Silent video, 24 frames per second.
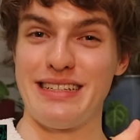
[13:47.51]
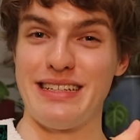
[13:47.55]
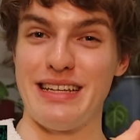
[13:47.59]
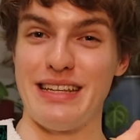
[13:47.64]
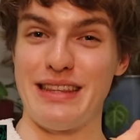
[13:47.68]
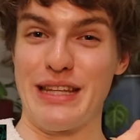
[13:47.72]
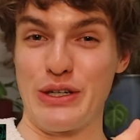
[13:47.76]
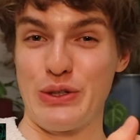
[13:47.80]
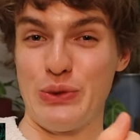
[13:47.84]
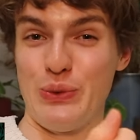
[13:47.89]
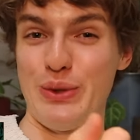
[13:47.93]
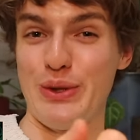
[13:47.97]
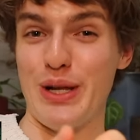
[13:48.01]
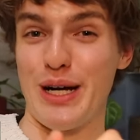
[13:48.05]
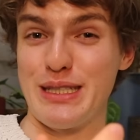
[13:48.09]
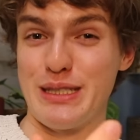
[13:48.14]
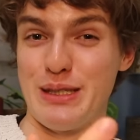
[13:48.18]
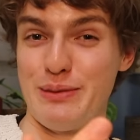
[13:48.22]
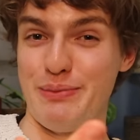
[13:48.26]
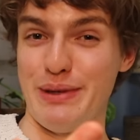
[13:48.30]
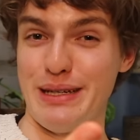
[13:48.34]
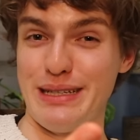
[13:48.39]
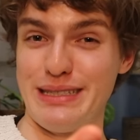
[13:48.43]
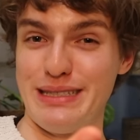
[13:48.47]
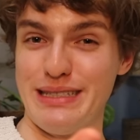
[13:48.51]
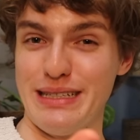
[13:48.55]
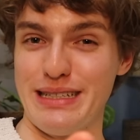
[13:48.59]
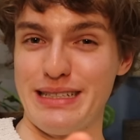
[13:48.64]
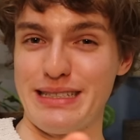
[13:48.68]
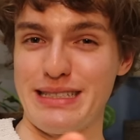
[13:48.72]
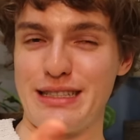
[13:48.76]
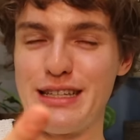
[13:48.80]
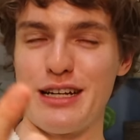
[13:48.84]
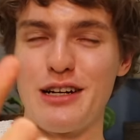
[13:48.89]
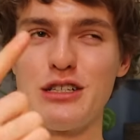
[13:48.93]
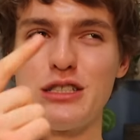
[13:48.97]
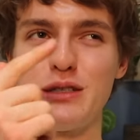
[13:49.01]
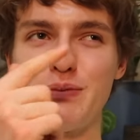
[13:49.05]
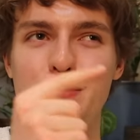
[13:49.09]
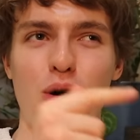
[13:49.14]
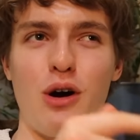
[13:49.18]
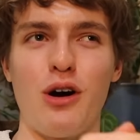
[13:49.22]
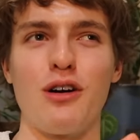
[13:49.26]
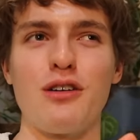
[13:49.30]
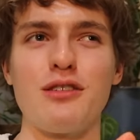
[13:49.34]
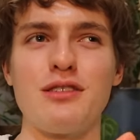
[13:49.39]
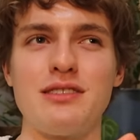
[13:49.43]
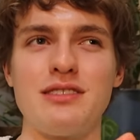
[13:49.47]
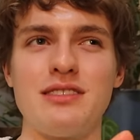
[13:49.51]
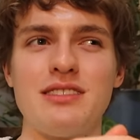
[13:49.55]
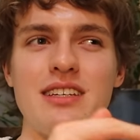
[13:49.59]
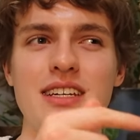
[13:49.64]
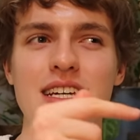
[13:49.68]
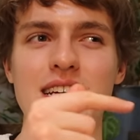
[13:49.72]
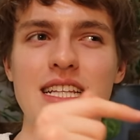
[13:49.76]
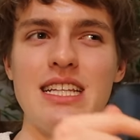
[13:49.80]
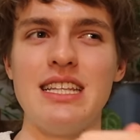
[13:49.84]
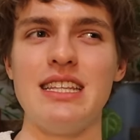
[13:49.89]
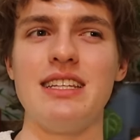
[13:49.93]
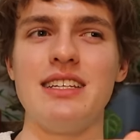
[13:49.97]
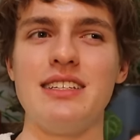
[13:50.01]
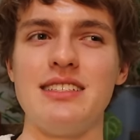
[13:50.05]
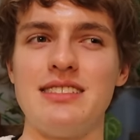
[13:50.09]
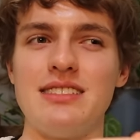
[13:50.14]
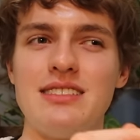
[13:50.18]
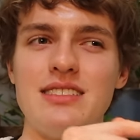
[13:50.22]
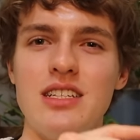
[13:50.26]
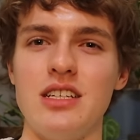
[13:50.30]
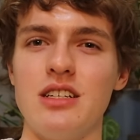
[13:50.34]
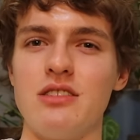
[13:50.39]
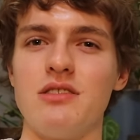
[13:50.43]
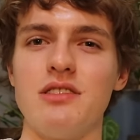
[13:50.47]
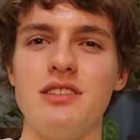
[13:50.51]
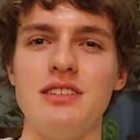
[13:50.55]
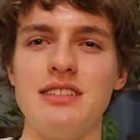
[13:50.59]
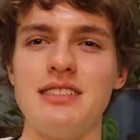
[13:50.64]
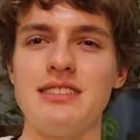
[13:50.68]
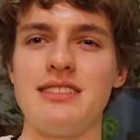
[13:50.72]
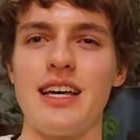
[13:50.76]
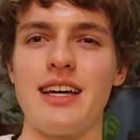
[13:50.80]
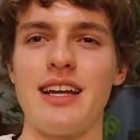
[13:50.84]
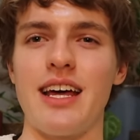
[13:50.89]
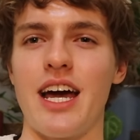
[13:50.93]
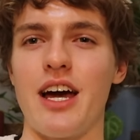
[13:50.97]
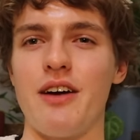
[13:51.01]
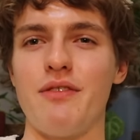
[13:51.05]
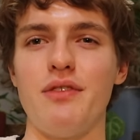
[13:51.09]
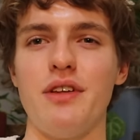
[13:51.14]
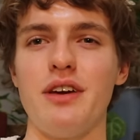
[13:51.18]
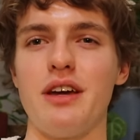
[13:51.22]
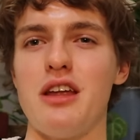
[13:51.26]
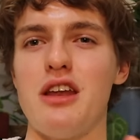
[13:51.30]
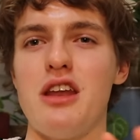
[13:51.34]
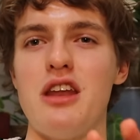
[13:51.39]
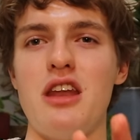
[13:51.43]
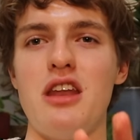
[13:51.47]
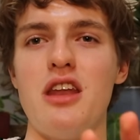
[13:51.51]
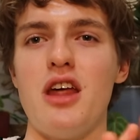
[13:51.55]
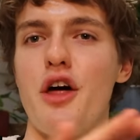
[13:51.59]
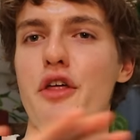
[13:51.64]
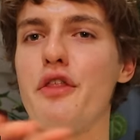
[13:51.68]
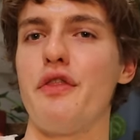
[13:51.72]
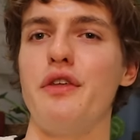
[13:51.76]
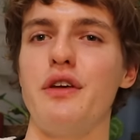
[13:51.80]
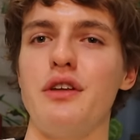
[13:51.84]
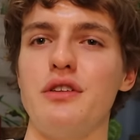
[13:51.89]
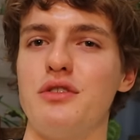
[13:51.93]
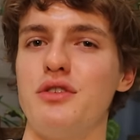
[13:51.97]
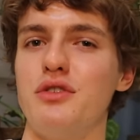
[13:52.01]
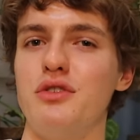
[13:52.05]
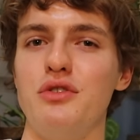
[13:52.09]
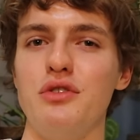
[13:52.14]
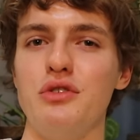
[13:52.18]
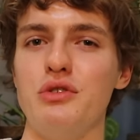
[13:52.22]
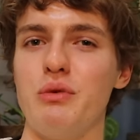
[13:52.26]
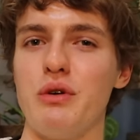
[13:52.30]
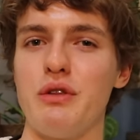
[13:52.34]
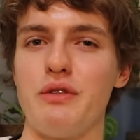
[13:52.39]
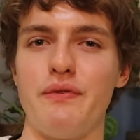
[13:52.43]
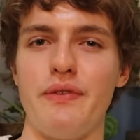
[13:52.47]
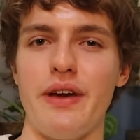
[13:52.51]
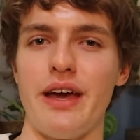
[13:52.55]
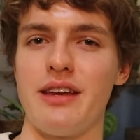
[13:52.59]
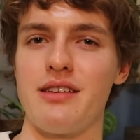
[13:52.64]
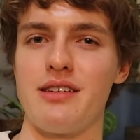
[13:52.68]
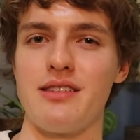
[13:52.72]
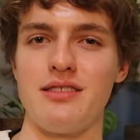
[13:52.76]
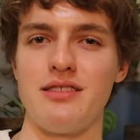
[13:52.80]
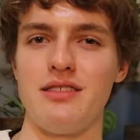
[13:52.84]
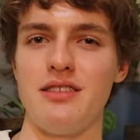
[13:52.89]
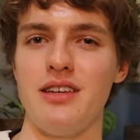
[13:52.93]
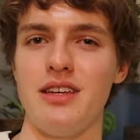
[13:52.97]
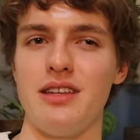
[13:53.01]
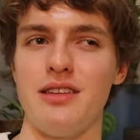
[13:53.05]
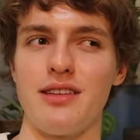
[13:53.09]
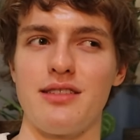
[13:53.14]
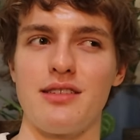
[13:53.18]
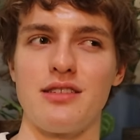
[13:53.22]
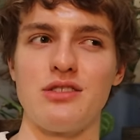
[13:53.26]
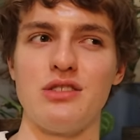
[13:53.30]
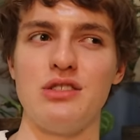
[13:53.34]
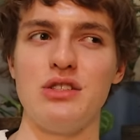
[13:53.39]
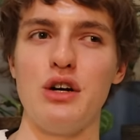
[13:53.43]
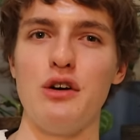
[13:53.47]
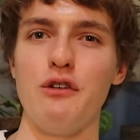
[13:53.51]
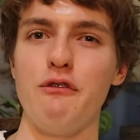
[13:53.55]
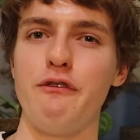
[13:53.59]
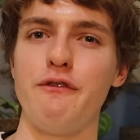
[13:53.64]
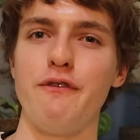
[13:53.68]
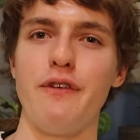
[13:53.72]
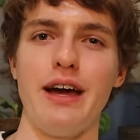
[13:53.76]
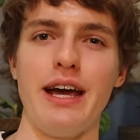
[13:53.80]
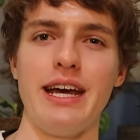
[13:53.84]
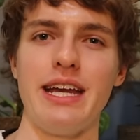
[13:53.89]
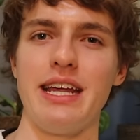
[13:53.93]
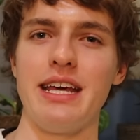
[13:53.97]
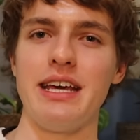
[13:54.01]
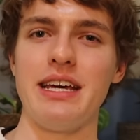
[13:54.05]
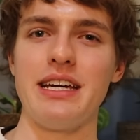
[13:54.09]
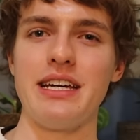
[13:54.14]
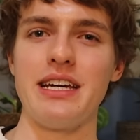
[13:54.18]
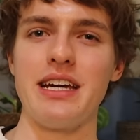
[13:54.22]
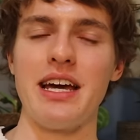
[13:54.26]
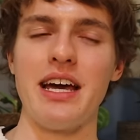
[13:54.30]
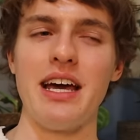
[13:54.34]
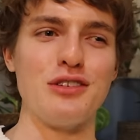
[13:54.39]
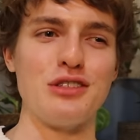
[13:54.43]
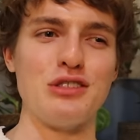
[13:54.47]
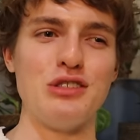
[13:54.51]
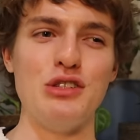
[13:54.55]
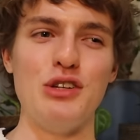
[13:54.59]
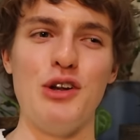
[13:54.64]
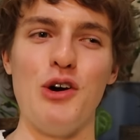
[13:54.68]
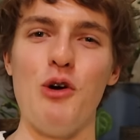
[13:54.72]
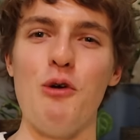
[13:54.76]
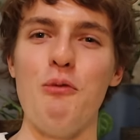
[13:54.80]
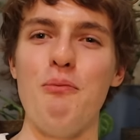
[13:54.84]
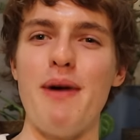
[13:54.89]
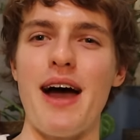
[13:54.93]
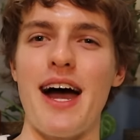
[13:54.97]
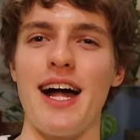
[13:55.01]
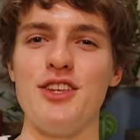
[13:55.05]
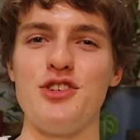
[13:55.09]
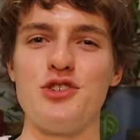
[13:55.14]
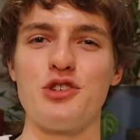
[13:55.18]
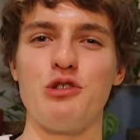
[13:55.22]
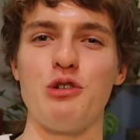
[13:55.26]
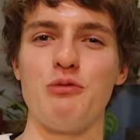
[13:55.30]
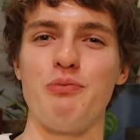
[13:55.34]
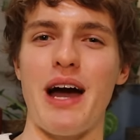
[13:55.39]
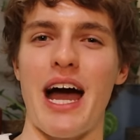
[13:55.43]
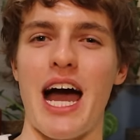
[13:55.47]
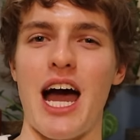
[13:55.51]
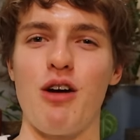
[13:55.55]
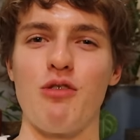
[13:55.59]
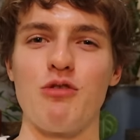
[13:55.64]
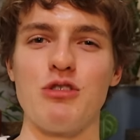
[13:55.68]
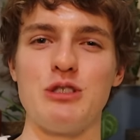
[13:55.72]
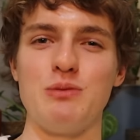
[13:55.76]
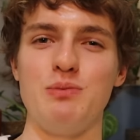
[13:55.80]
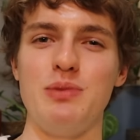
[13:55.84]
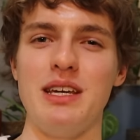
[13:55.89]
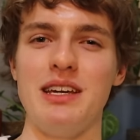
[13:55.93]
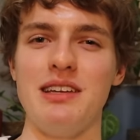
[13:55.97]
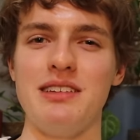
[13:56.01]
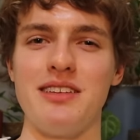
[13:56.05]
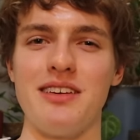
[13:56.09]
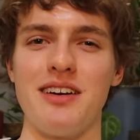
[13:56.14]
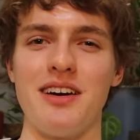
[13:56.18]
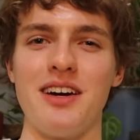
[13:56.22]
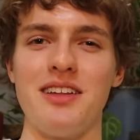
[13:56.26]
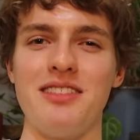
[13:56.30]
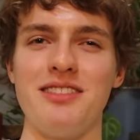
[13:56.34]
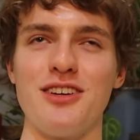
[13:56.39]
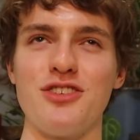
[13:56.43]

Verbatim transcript: They're doing lots of business. There's parts in this series that have like nothing to do with fantasy. Like there's no fighting, there's no magical powers being done.